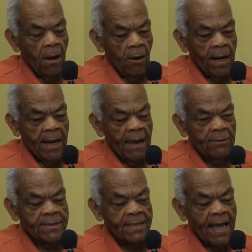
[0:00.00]
All right. I
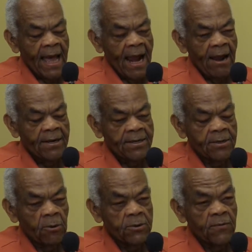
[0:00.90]
was hired to
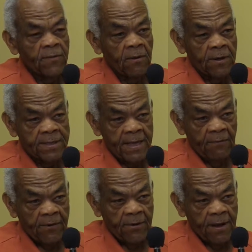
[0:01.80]
go to Florence,
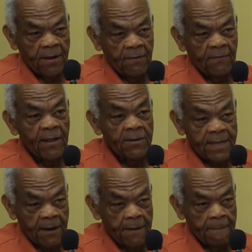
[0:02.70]
South Carolina, Florence
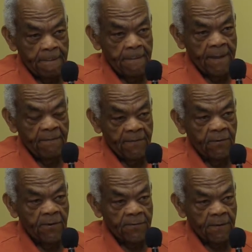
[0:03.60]
County in
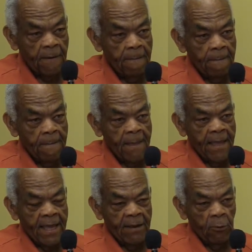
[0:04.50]
Florence, okay?
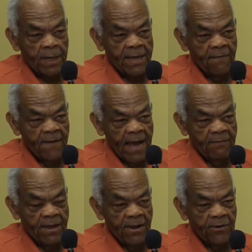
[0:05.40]
I worked there
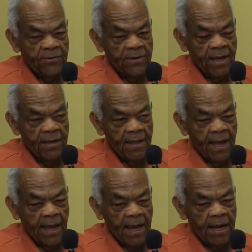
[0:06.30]
5 years, and then
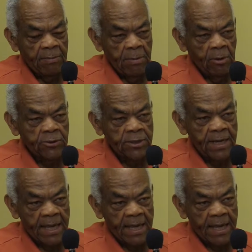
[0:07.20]
I got a promotion.